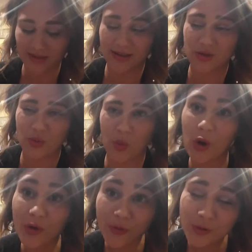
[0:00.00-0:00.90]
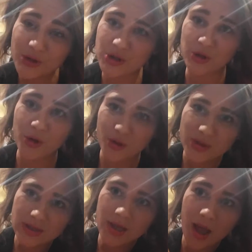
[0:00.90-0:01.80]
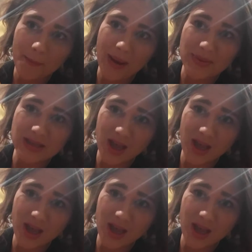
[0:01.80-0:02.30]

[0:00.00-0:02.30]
made this wonderful juice, Poppa